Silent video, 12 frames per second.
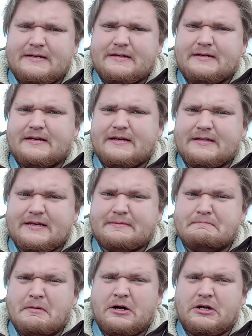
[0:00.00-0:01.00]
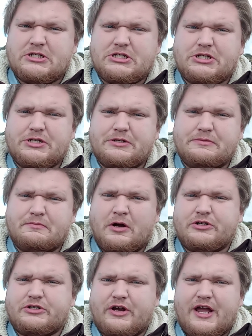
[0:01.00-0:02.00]
I think March,
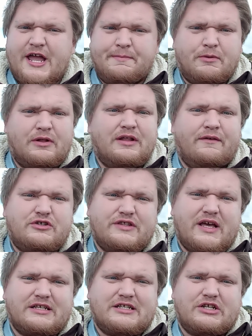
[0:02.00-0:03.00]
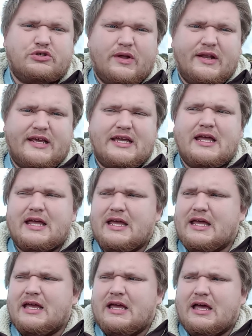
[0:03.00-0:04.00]
March or April of 2020,
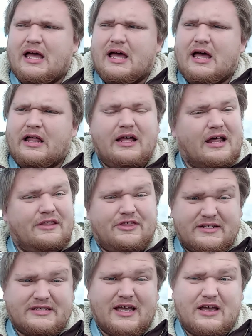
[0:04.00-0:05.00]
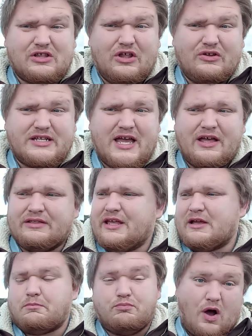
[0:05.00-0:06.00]
a lot of things got closed down. Like
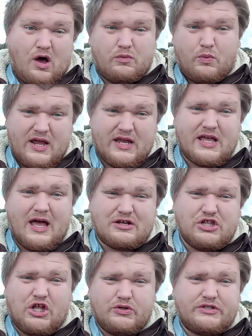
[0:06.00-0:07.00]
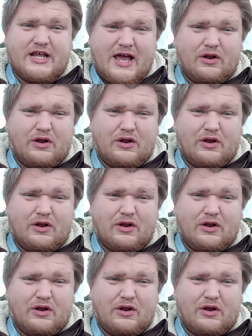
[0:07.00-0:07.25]
Broadway got closed down.